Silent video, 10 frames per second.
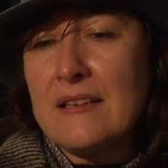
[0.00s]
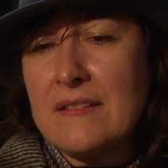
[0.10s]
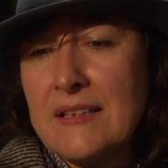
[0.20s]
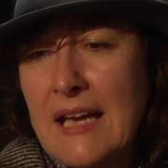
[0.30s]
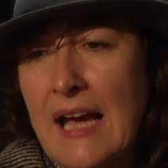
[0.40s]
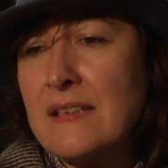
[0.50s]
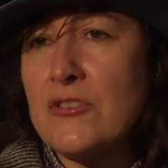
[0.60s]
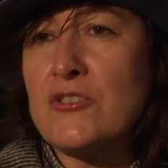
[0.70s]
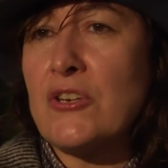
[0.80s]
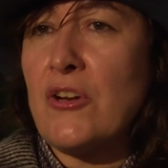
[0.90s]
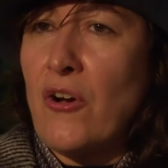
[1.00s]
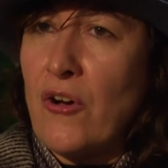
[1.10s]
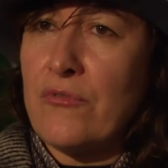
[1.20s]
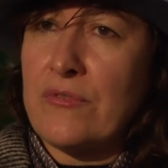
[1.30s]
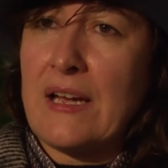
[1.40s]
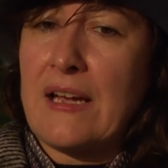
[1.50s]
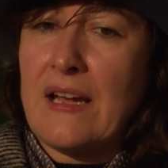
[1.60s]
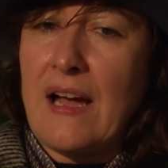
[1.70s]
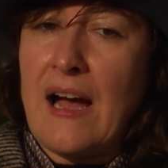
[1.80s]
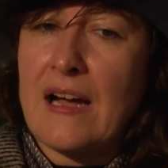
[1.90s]
The energy of the
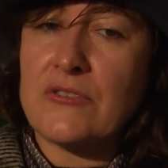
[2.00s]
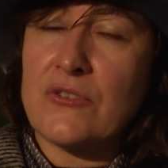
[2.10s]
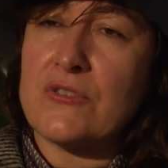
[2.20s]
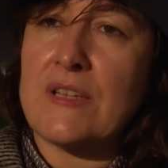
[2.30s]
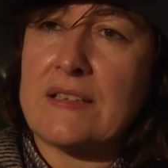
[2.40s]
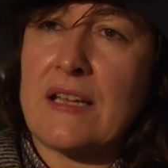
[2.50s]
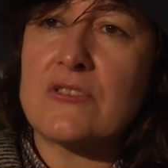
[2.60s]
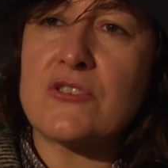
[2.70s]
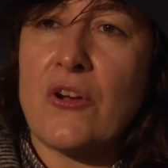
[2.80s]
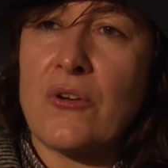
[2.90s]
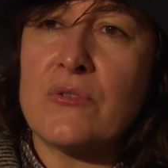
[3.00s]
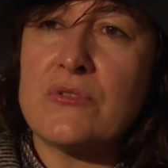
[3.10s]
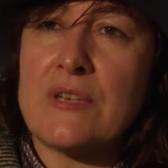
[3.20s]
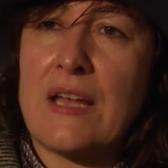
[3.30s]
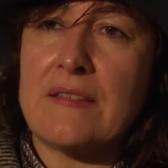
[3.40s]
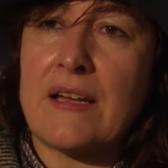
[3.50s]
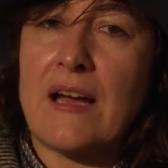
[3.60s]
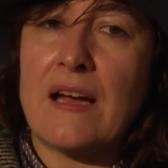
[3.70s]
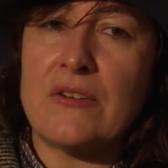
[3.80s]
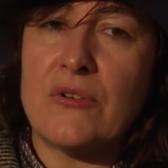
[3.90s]
actors that I chose and the
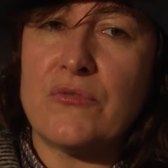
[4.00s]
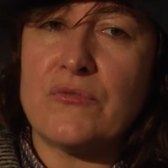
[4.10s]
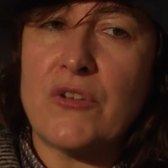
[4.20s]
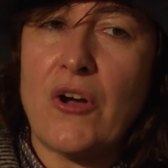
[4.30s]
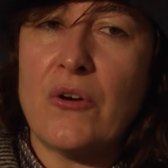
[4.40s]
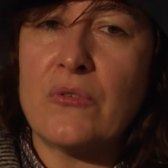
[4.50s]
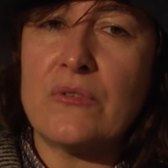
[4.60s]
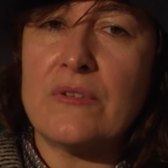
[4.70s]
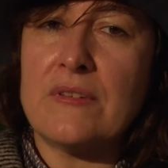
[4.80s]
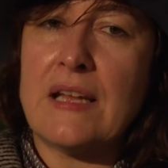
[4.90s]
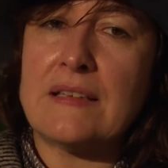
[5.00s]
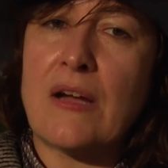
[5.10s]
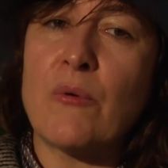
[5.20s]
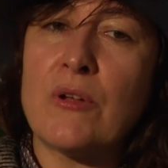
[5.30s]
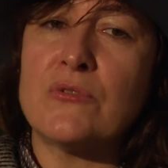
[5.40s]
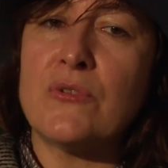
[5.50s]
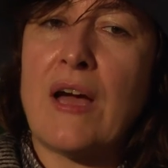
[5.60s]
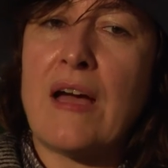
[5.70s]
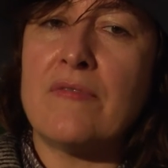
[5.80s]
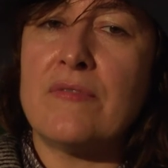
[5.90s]
kind of tone that I want to
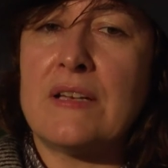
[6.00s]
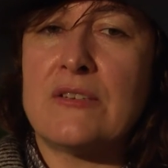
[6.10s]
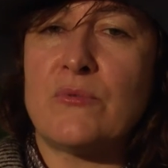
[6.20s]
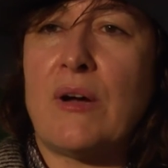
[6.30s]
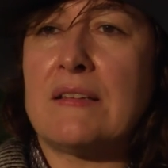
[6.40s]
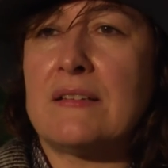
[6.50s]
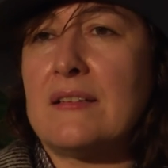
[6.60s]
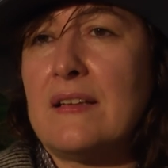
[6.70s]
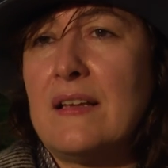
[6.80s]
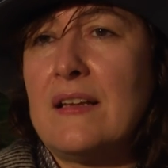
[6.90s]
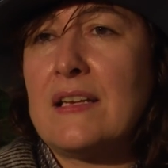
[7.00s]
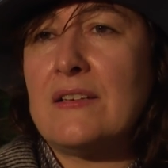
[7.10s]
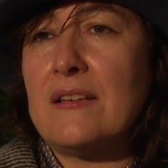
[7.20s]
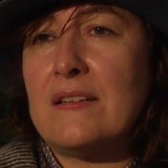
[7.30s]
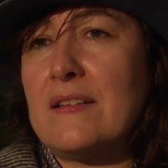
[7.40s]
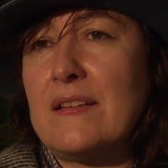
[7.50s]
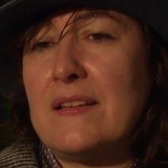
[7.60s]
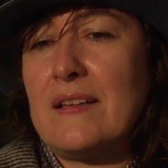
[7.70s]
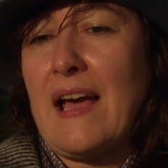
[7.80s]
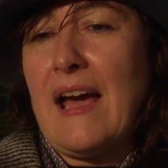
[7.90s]
have is what
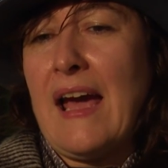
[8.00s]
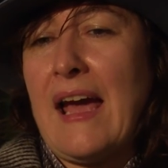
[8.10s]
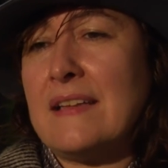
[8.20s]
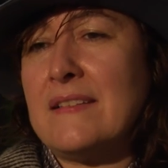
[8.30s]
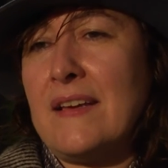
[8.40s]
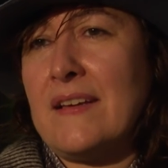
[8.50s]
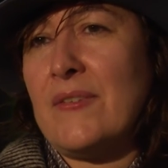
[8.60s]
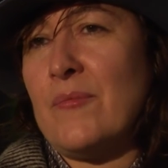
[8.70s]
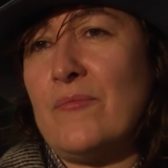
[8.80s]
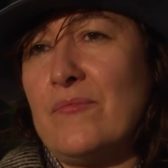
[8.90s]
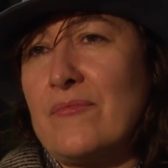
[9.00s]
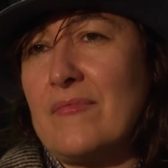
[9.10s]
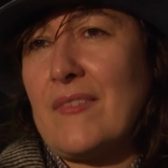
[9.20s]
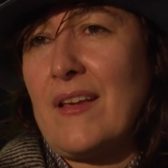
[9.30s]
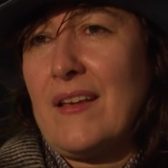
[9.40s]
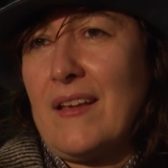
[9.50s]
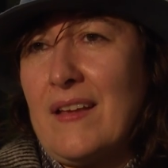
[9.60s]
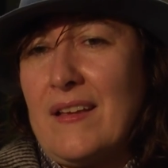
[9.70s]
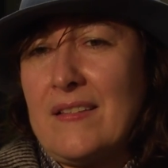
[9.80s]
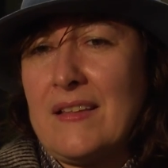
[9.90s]
had the,
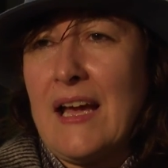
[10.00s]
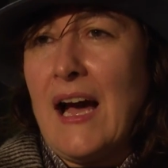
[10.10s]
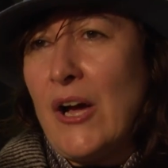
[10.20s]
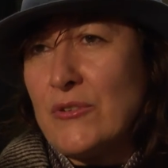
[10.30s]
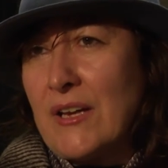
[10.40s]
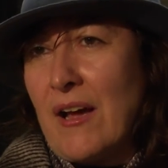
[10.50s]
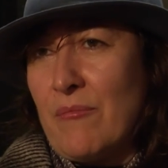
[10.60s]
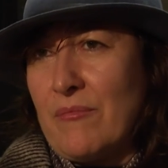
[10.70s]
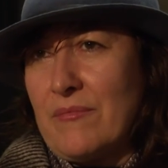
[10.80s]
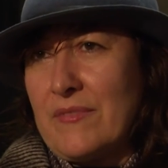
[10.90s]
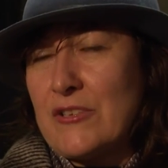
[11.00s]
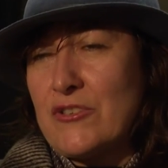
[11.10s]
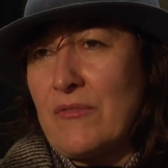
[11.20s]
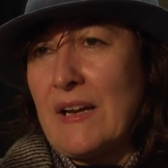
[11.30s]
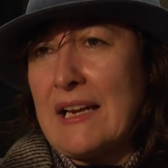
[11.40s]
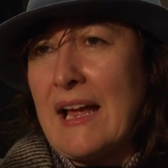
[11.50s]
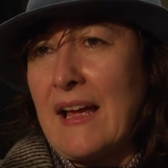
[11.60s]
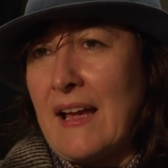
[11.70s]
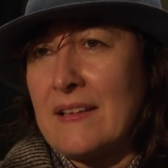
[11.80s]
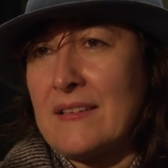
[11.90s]
the outcome that Chevalier
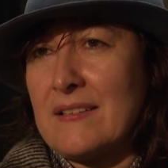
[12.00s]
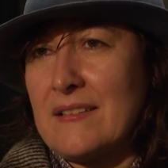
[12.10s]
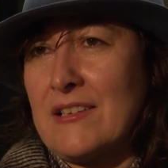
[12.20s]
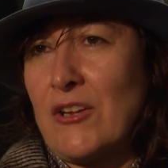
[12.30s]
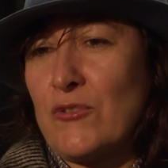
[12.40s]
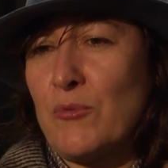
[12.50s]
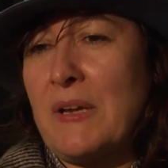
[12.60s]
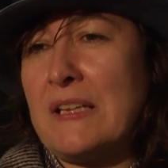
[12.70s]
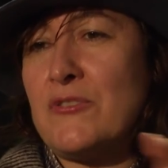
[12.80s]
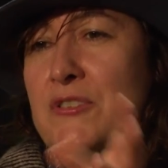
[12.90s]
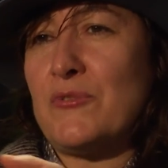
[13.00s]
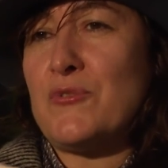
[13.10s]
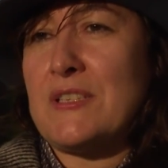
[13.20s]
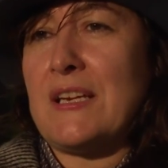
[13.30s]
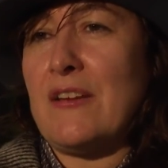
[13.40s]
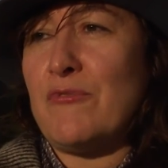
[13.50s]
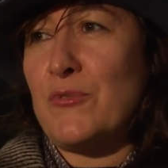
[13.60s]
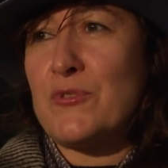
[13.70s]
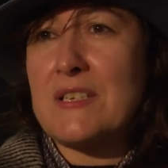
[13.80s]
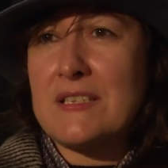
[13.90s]
had. You know, it would be interesting to see if it
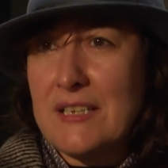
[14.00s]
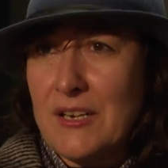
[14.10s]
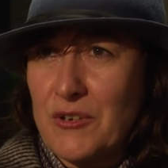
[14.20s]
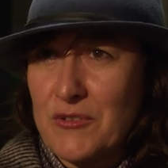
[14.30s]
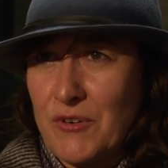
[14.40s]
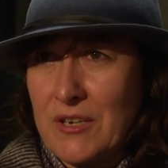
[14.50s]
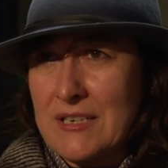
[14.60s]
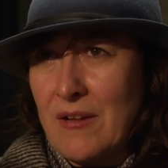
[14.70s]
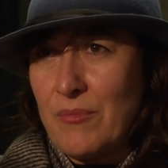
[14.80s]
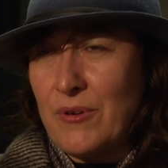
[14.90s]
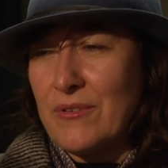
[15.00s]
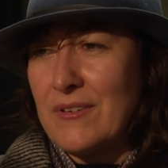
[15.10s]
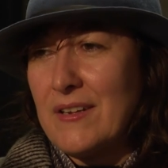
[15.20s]
was a series, for example